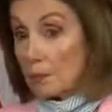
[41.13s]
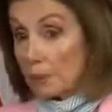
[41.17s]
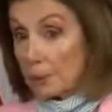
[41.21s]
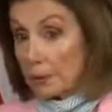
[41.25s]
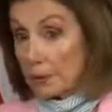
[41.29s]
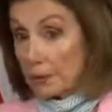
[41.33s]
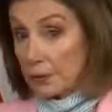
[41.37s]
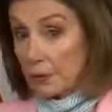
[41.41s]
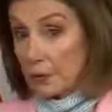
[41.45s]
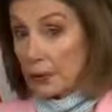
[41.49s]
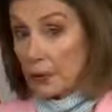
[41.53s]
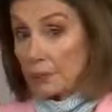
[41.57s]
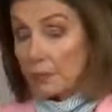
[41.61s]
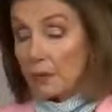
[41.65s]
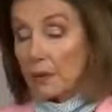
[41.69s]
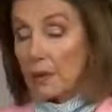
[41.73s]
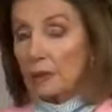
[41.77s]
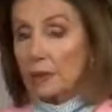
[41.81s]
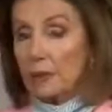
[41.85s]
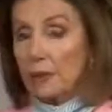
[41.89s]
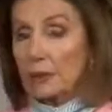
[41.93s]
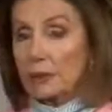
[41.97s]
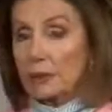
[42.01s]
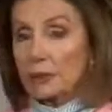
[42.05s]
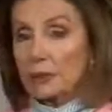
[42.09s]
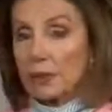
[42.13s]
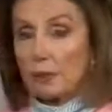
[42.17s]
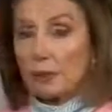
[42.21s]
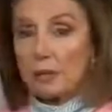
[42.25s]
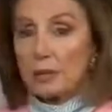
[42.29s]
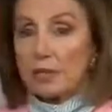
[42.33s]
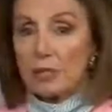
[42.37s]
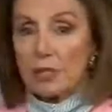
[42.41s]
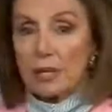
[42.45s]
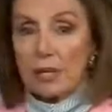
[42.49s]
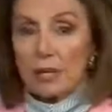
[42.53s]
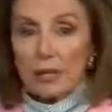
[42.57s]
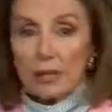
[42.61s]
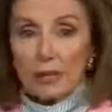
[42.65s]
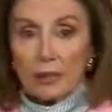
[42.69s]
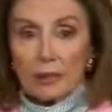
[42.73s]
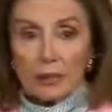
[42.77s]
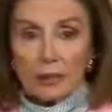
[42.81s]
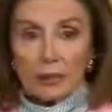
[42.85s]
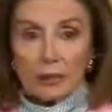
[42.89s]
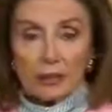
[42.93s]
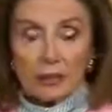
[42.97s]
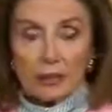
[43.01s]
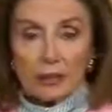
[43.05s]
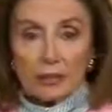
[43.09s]
with the, shall we
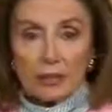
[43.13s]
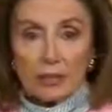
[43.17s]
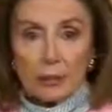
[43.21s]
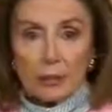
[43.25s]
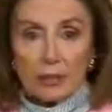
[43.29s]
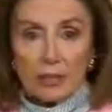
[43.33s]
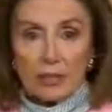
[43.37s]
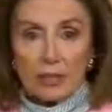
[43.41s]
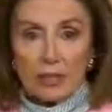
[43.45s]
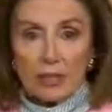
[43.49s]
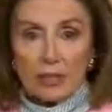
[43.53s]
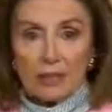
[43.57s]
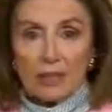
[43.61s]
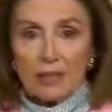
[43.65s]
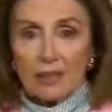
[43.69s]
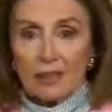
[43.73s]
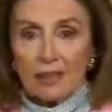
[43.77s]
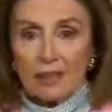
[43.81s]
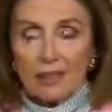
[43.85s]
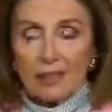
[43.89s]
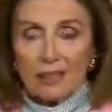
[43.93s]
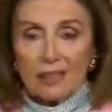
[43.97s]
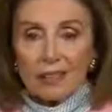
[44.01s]
say, uh, shall we say,